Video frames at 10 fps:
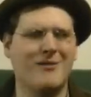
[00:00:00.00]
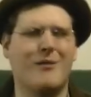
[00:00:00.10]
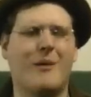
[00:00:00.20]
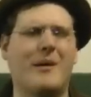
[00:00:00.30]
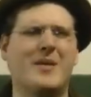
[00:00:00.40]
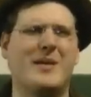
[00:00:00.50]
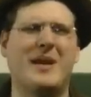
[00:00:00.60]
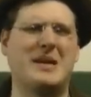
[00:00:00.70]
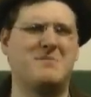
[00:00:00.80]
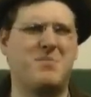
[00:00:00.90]
wait, wait,
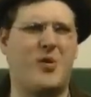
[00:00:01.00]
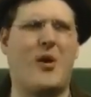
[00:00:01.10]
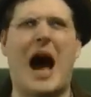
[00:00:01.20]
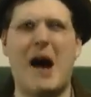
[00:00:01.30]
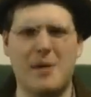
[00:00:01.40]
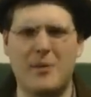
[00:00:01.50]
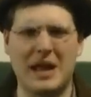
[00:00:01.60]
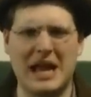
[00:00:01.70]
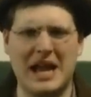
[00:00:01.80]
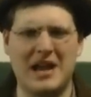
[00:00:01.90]
wait.
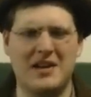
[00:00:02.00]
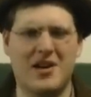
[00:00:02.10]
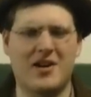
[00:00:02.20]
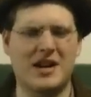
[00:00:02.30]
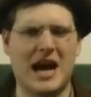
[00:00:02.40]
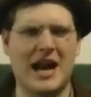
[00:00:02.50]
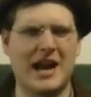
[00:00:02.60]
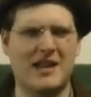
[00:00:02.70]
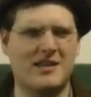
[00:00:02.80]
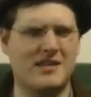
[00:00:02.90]
Probably
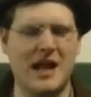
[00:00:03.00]
narcotics?